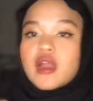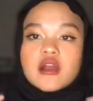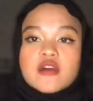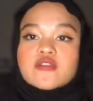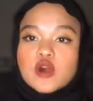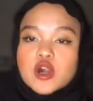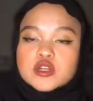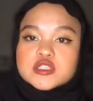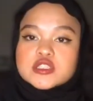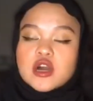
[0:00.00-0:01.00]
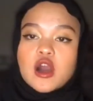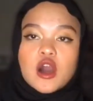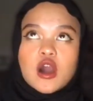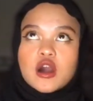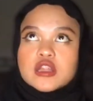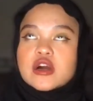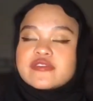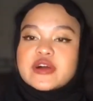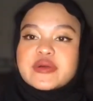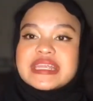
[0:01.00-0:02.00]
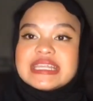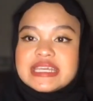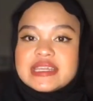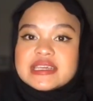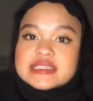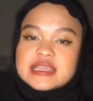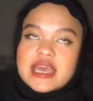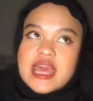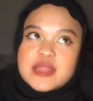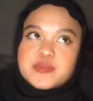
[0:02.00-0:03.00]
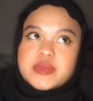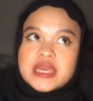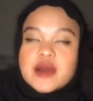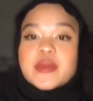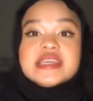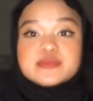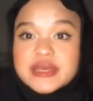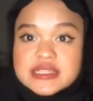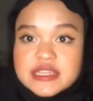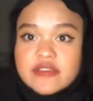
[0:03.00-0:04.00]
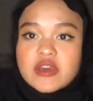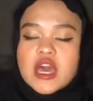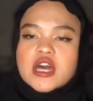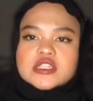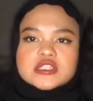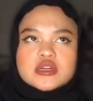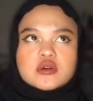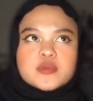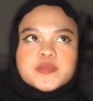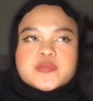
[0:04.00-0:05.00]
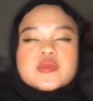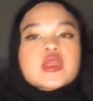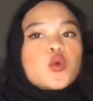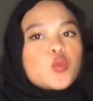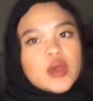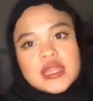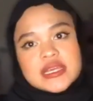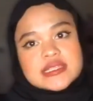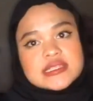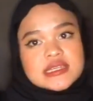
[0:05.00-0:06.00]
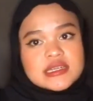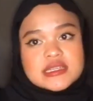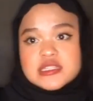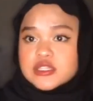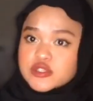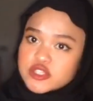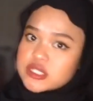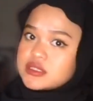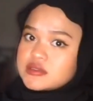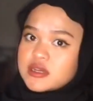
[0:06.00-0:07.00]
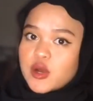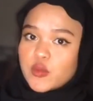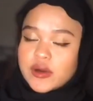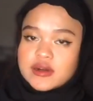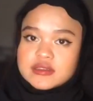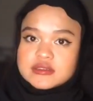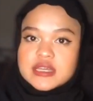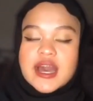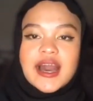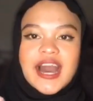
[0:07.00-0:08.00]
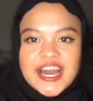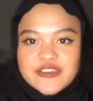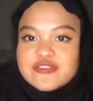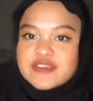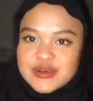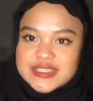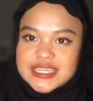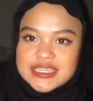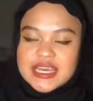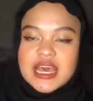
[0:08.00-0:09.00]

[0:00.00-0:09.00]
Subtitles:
Of course, all of our need can become expensive. So what is the solution? Well, I found it.